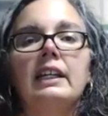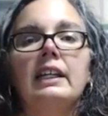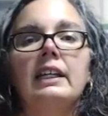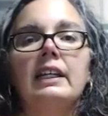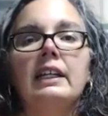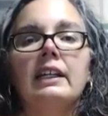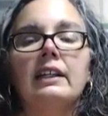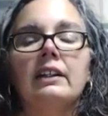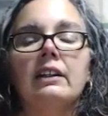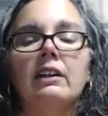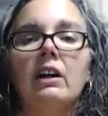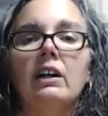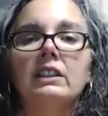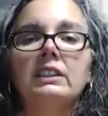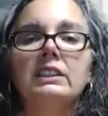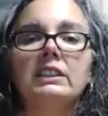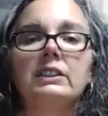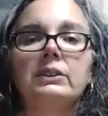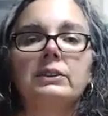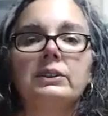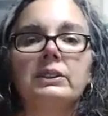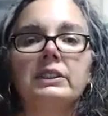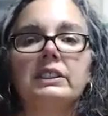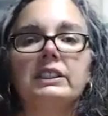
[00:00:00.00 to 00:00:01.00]
and
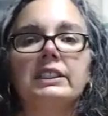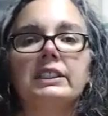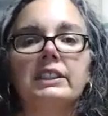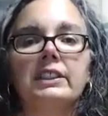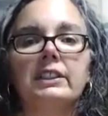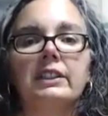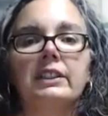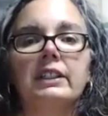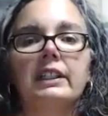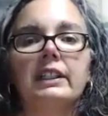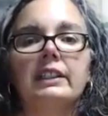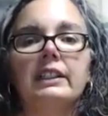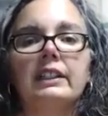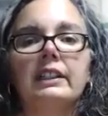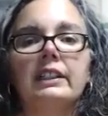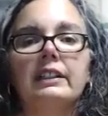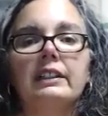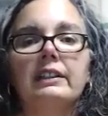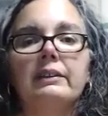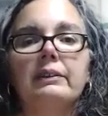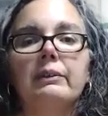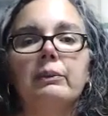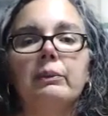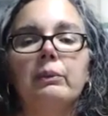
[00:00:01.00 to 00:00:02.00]
also
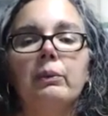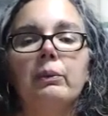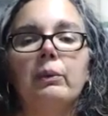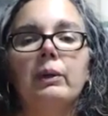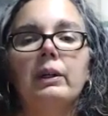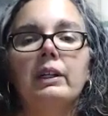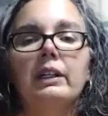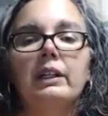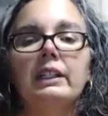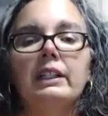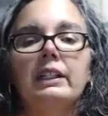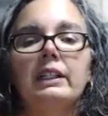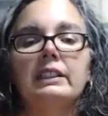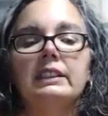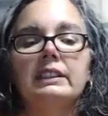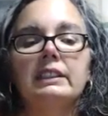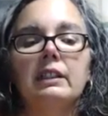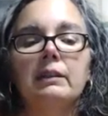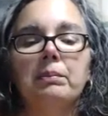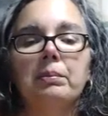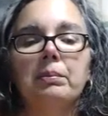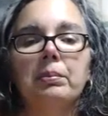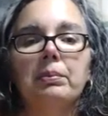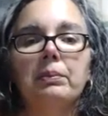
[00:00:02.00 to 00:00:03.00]
discerning what
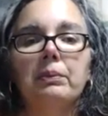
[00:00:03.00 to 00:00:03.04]
is